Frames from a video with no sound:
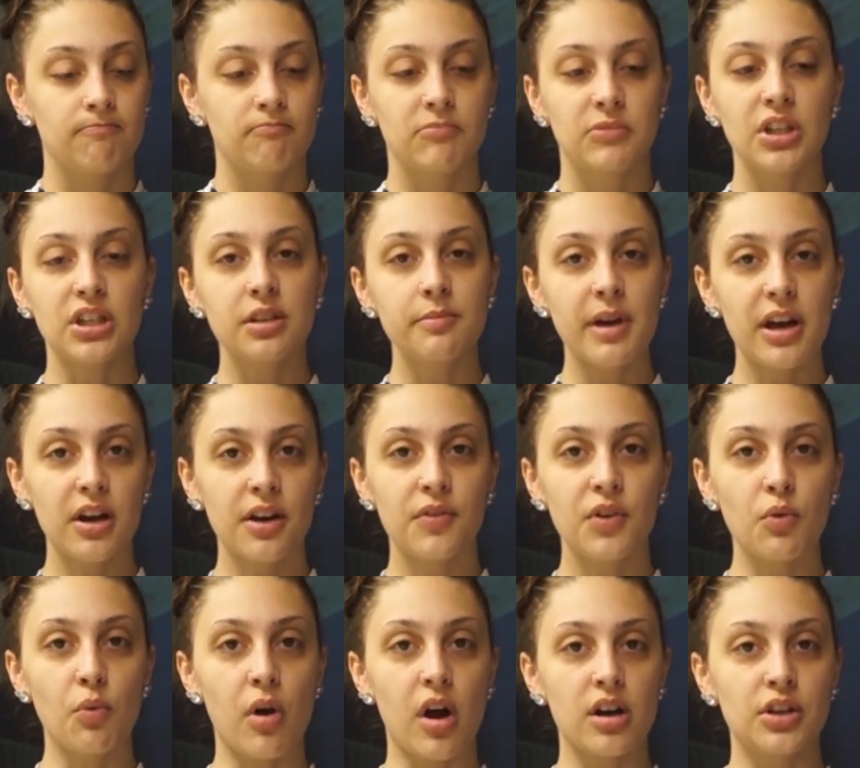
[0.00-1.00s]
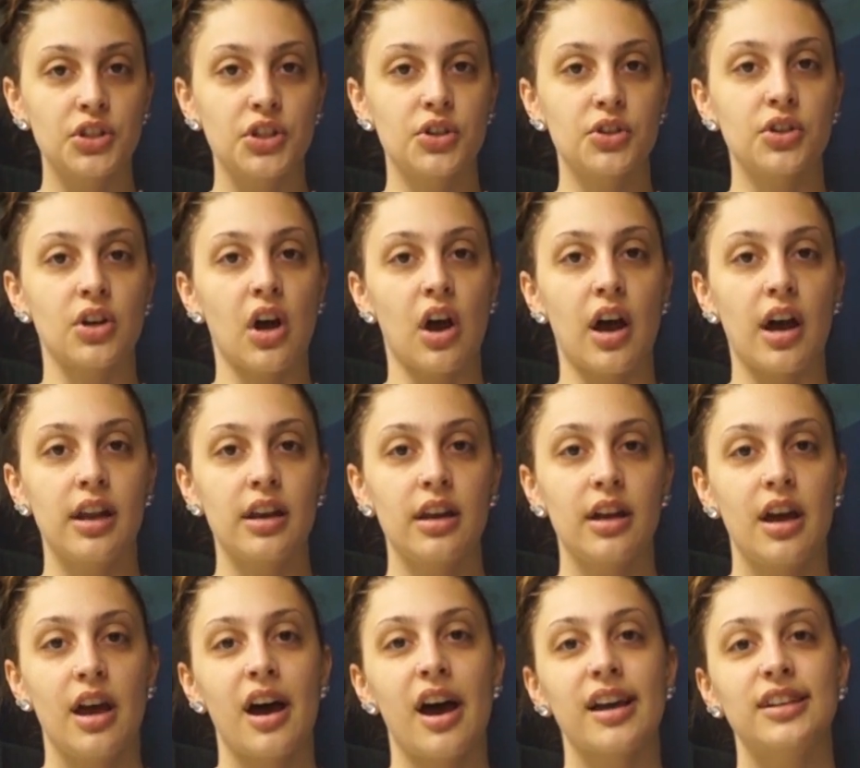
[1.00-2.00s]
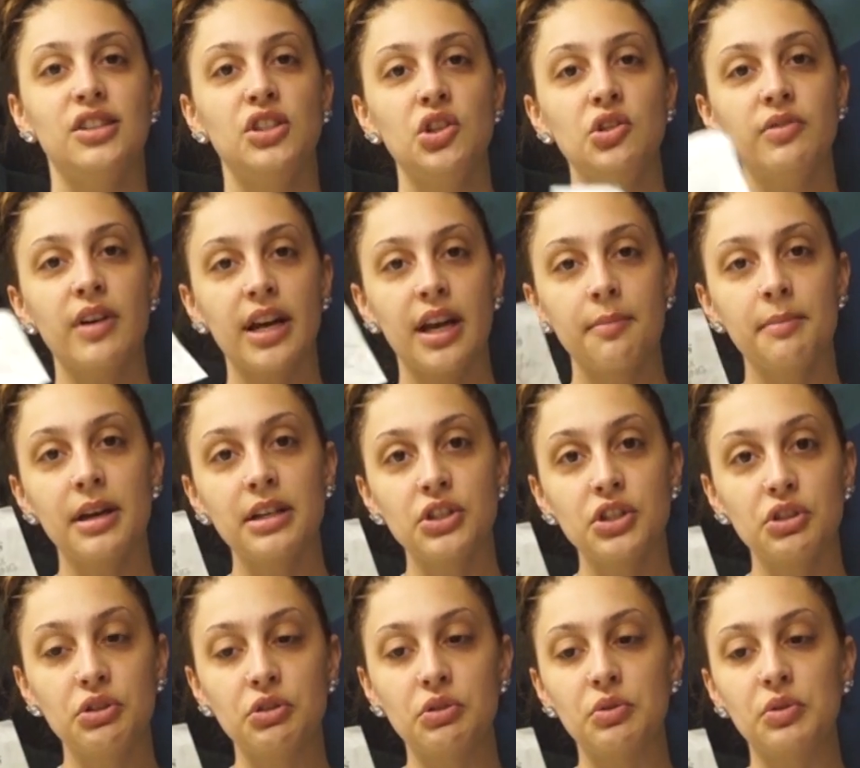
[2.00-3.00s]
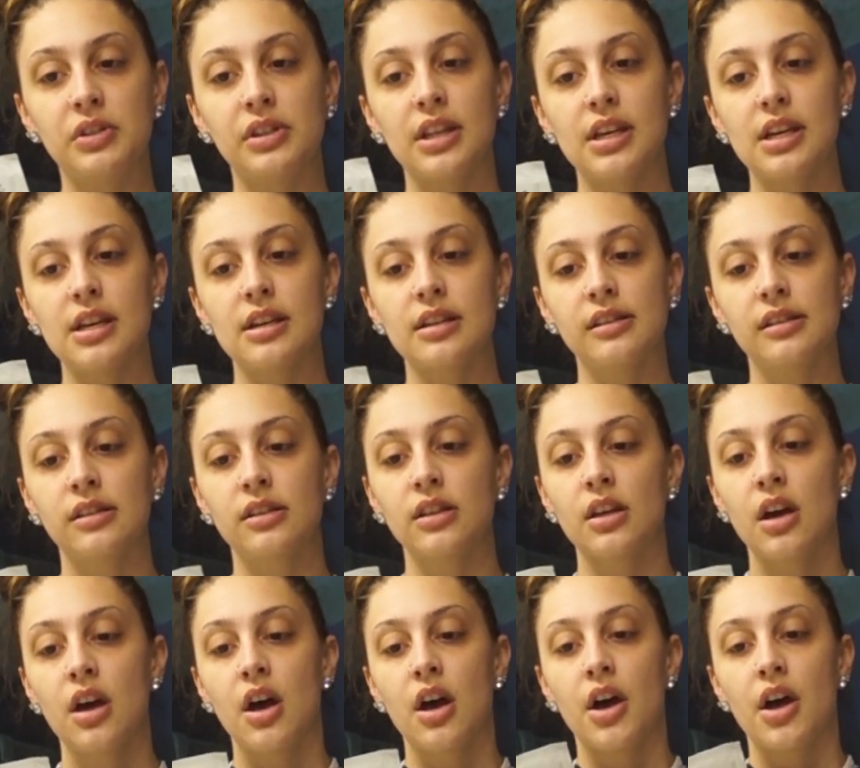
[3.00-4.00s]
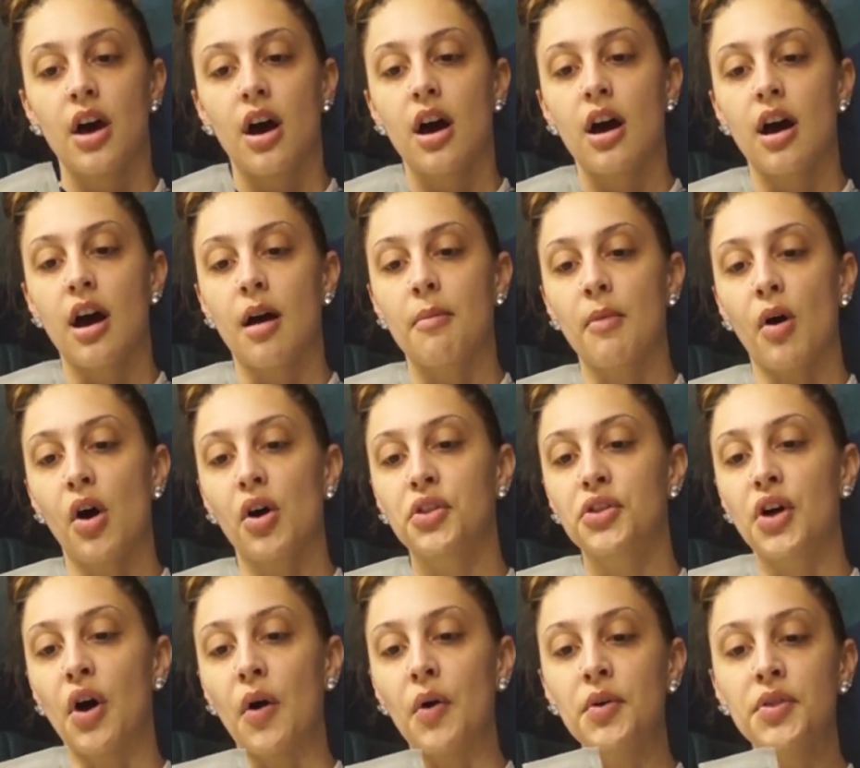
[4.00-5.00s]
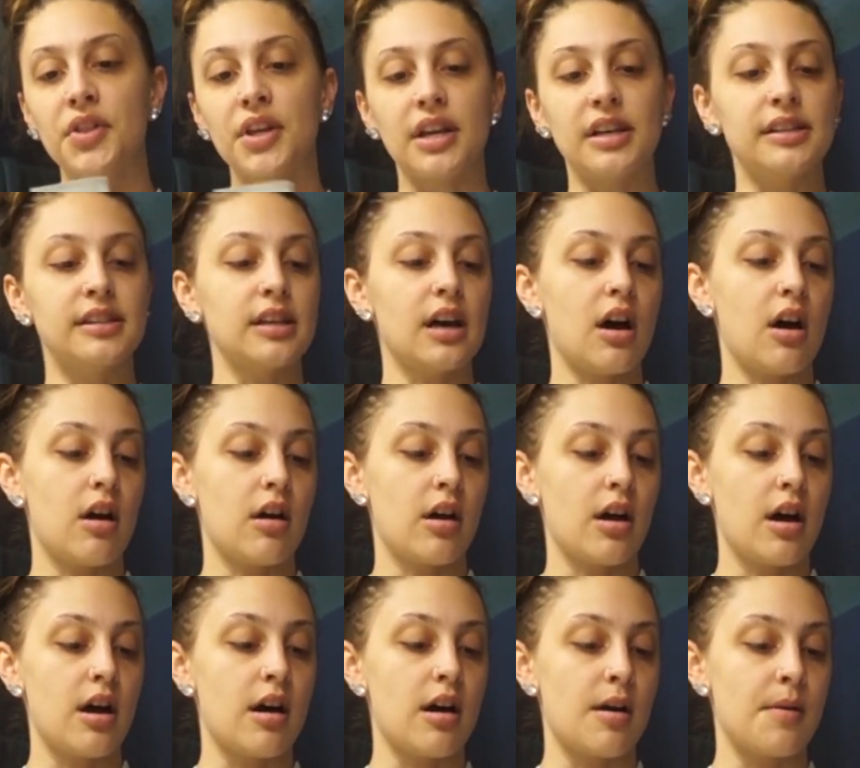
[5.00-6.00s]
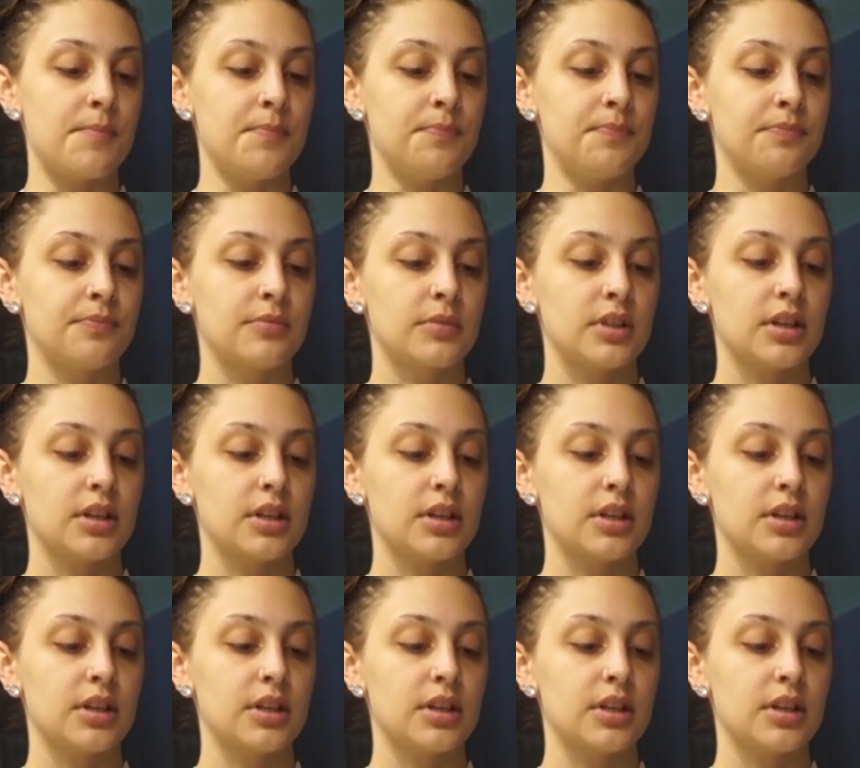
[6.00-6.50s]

doesn't matter if you wash it or not. I still recommend you use these. Although these are